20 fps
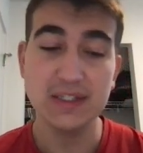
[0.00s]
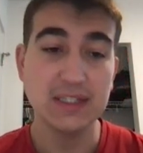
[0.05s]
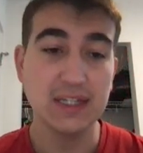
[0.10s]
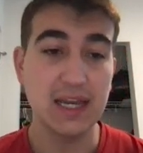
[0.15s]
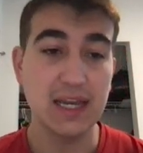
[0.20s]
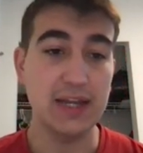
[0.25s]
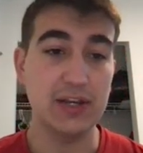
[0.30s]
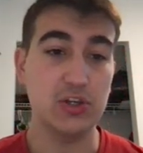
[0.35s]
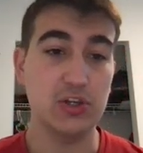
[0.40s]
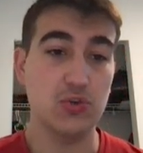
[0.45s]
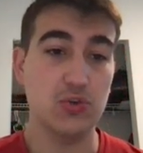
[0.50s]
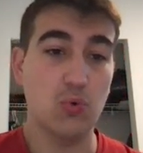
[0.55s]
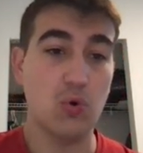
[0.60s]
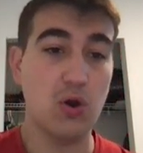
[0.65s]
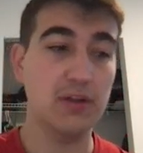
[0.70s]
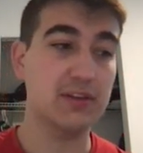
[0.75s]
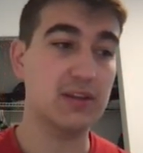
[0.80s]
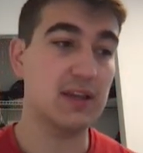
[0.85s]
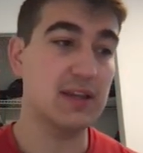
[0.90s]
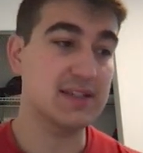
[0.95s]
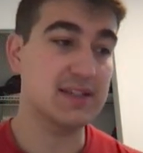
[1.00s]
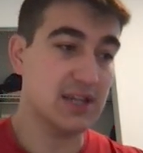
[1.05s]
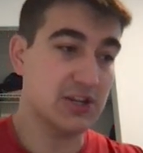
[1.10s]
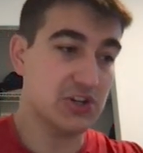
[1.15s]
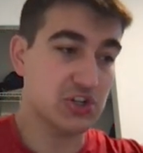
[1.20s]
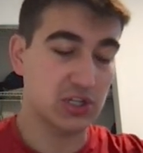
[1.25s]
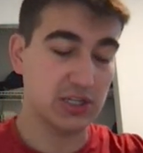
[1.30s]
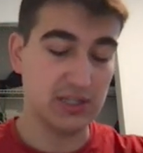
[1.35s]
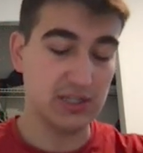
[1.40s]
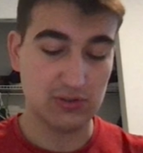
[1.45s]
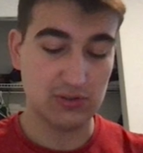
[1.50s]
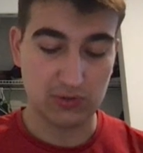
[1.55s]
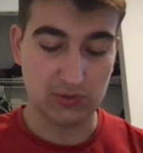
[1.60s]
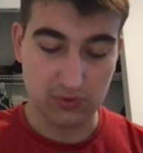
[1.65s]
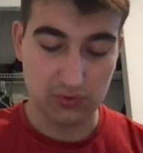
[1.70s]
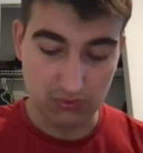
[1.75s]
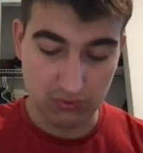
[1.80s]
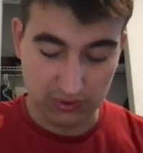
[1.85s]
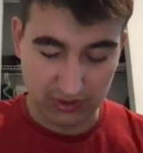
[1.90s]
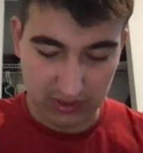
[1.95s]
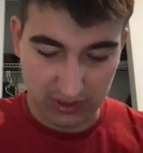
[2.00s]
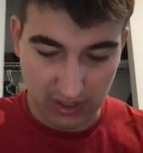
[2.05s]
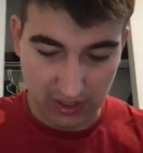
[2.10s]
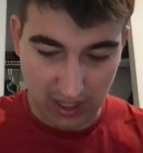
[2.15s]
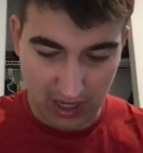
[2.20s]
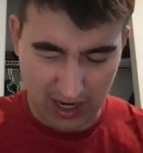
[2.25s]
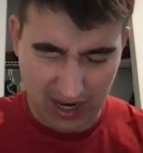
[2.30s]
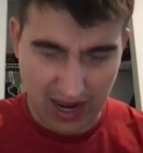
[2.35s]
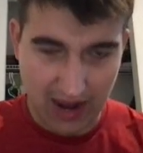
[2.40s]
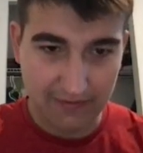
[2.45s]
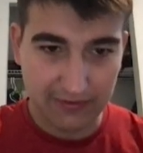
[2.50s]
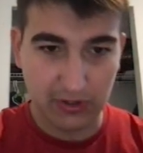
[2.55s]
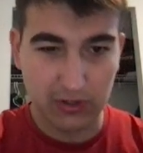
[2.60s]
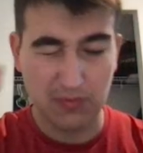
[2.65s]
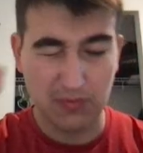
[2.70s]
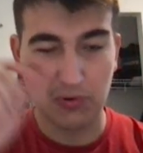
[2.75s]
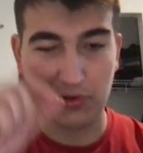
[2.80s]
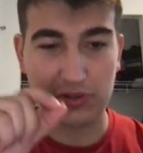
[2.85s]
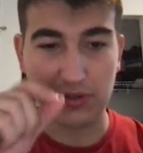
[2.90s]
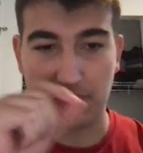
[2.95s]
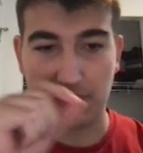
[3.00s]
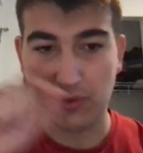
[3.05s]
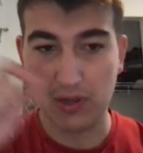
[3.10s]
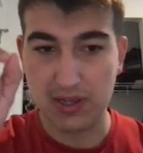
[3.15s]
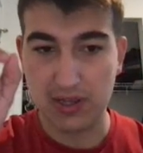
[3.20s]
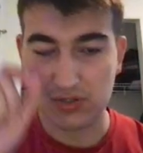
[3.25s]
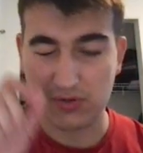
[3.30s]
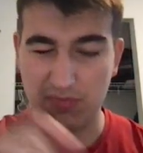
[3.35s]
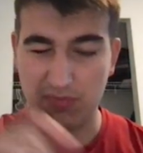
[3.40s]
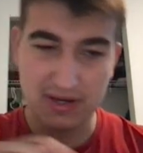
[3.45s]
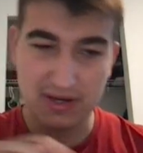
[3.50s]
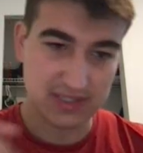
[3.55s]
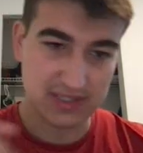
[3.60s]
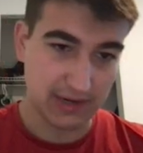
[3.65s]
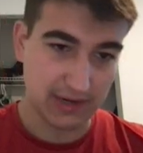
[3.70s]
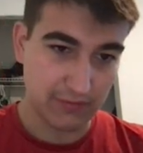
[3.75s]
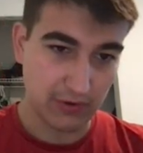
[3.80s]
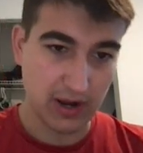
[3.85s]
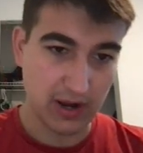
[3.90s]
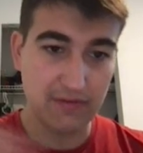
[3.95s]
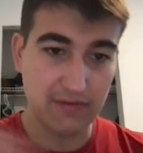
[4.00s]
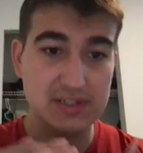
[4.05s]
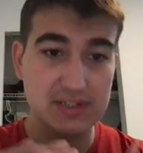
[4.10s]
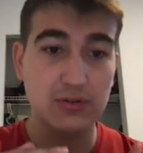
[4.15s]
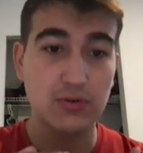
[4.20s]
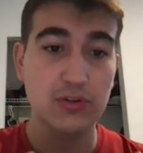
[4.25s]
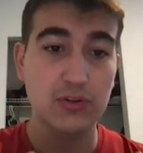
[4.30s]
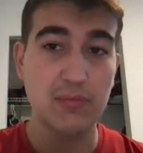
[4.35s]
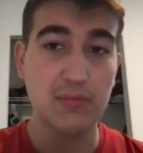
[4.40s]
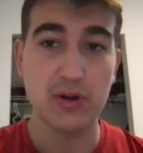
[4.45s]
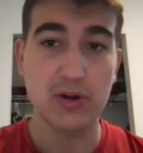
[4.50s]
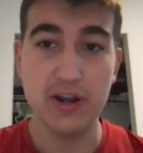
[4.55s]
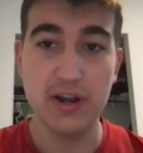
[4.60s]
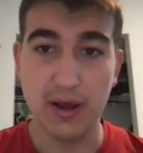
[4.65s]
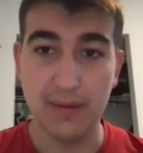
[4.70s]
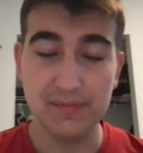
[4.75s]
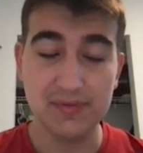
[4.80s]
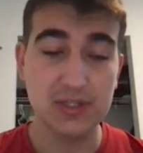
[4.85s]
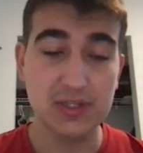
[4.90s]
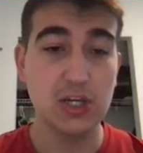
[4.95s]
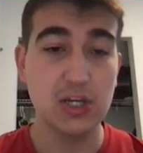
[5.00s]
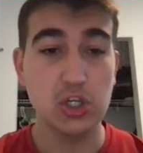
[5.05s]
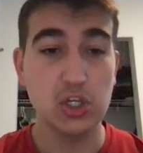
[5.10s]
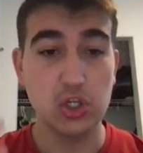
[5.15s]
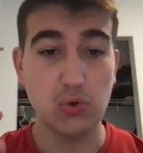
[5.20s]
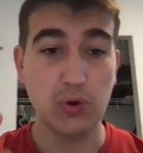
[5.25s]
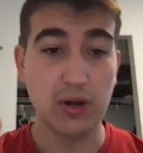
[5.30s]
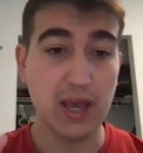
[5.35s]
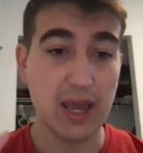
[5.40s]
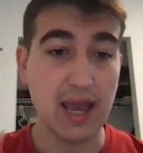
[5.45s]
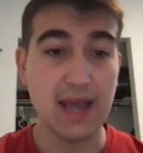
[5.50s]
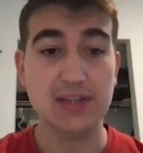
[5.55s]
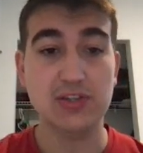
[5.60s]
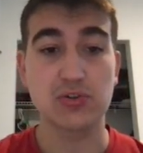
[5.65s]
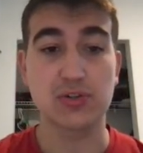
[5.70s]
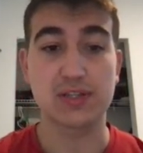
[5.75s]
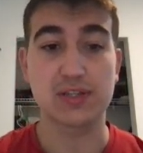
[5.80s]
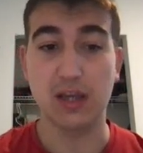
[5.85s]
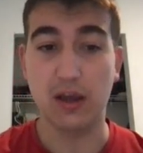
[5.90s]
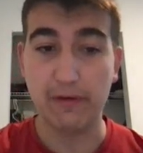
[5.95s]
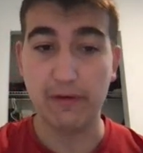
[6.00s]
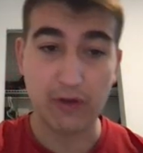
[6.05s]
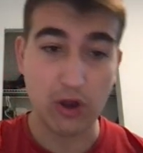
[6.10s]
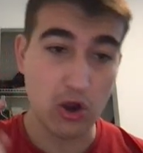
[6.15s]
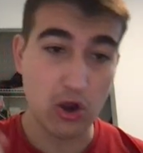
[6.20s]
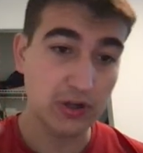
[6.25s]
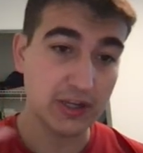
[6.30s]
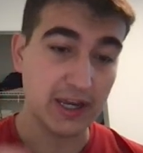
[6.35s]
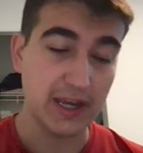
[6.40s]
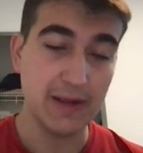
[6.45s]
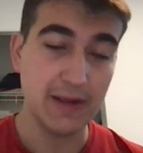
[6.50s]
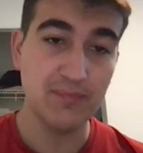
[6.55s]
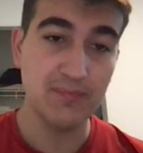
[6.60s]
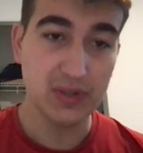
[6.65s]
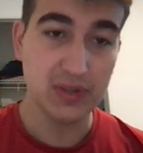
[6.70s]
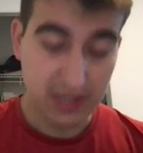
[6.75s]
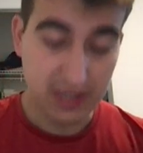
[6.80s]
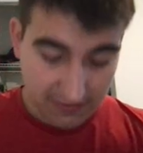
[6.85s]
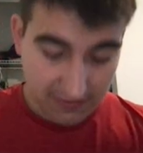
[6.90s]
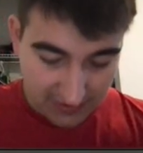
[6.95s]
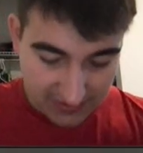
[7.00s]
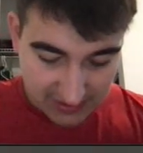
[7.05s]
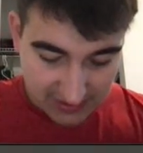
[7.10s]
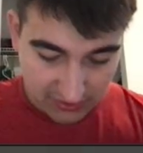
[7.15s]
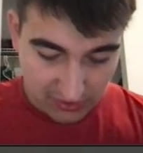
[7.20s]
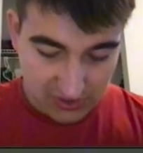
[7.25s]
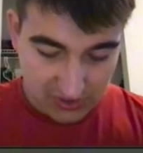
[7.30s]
And you want essentially to after you put the plus or minus sign for every single number in nums, you want to ask yourself, okay, if I take the